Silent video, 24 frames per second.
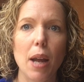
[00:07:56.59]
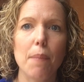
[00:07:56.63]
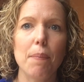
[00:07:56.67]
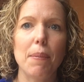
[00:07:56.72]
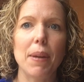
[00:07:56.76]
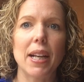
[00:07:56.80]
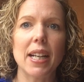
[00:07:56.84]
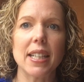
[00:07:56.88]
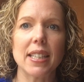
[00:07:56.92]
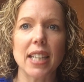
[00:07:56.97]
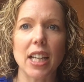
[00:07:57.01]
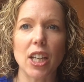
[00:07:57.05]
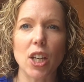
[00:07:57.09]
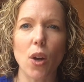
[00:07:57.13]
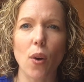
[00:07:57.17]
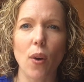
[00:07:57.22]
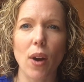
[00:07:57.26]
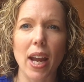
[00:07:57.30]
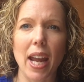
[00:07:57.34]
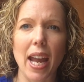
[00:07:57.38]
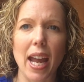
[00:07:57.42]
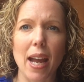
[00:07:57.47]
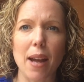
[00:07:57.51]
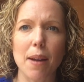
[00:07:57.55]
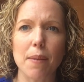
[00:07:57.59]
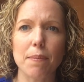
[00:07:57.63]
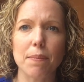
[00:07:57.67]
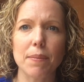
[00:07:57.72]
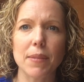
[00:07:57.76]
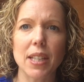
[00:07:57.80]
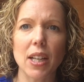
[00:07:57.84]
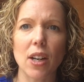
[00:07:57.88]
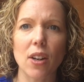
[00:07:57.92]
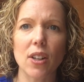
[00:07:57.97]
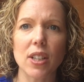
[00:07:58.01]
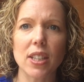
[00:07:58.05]
because I know I am
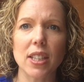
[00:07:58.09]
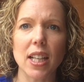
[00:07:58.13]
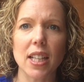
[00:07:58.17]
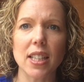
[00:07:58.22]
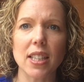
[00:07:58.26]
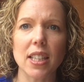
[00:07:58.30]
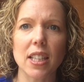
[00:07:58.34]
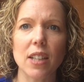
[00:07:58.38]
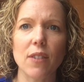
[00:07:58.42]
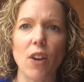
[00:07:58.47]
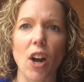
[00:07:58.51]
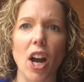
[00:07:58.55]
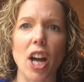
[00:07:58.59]
dairy sensitive.